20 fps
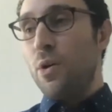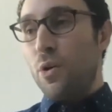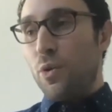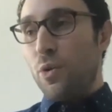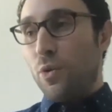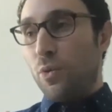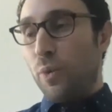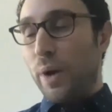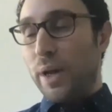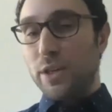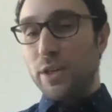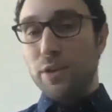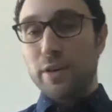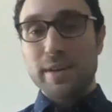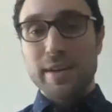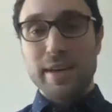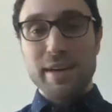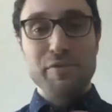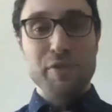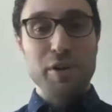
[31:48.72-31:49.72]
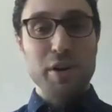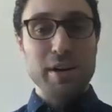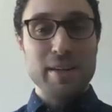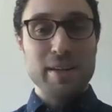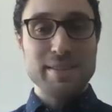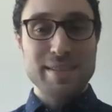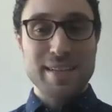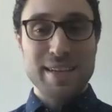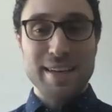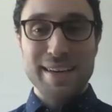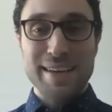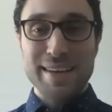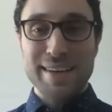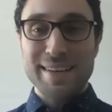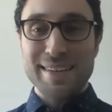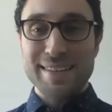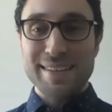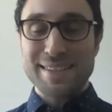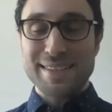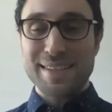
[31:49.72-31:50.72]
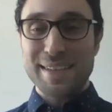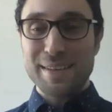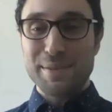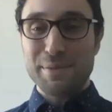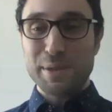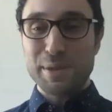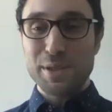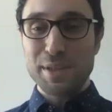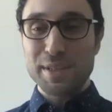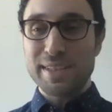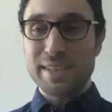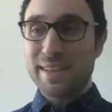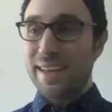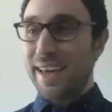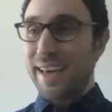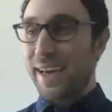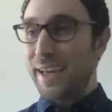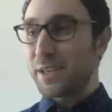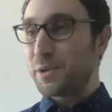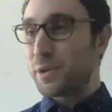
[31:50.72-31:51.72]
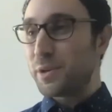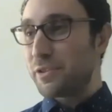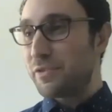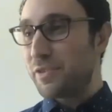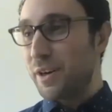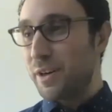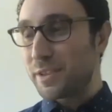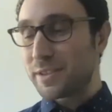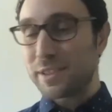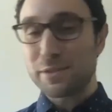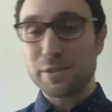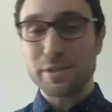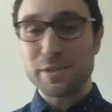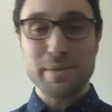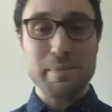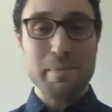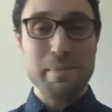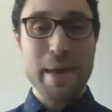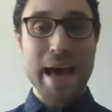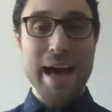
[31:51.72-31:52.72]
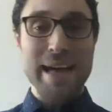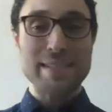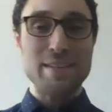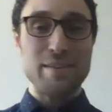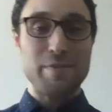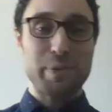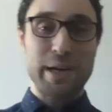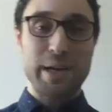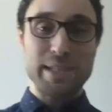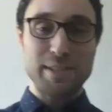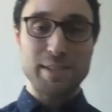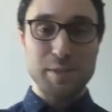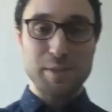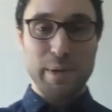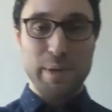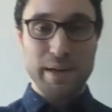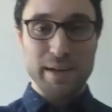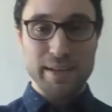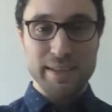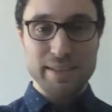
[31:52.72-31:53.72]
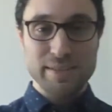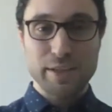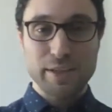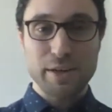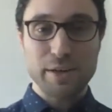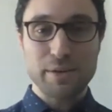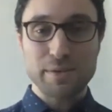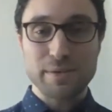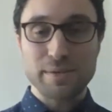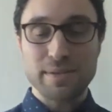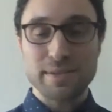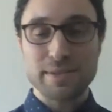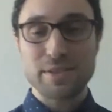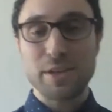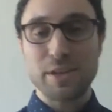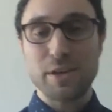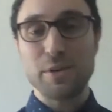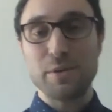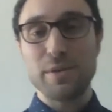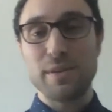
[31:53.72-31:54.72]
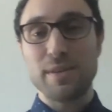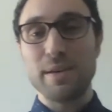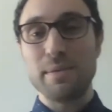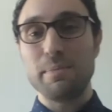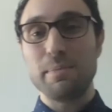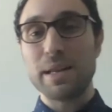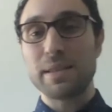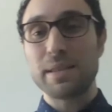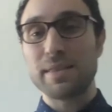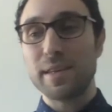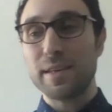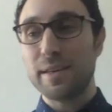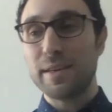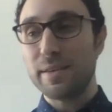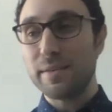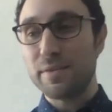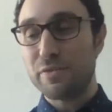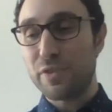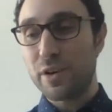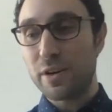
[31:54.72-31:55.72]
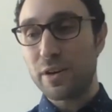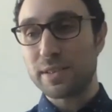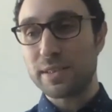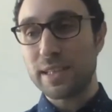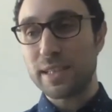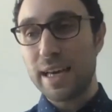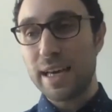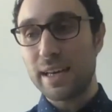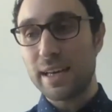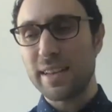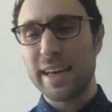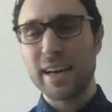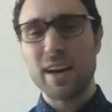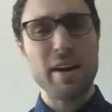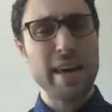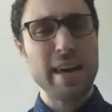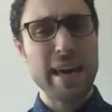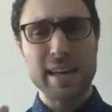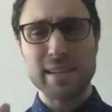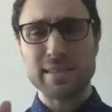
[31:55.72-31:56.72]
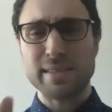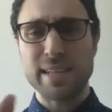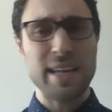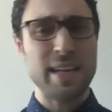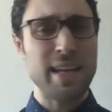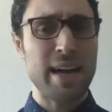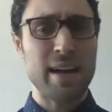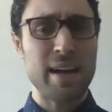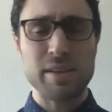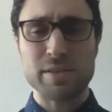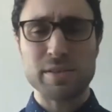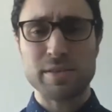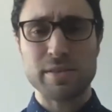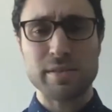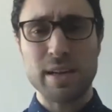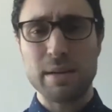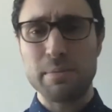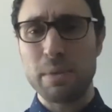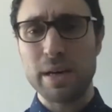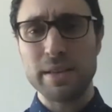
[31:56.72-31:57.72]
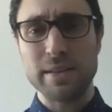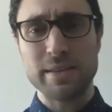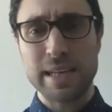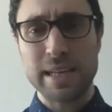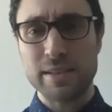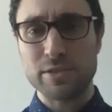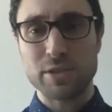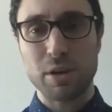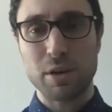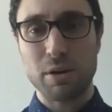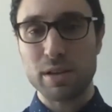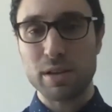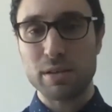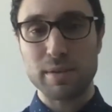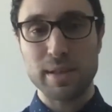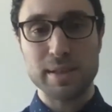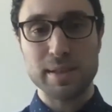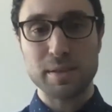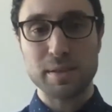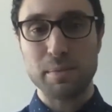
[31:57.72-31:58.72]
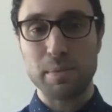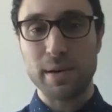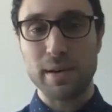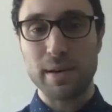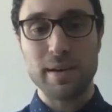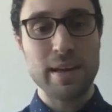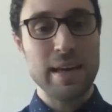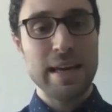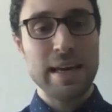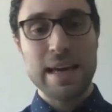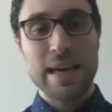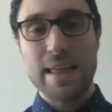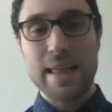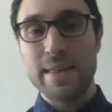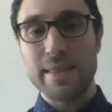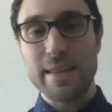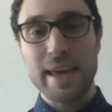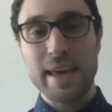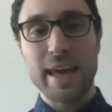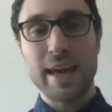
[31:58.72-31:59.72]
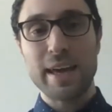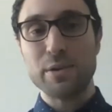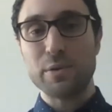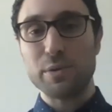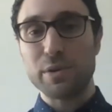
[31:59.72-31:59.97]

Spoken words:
When you converted when you looked at the annual folks, there was a massive price disparity. So the monthly folks said like, oh yeah, $10 a month sounds totally reasonable. And then the annual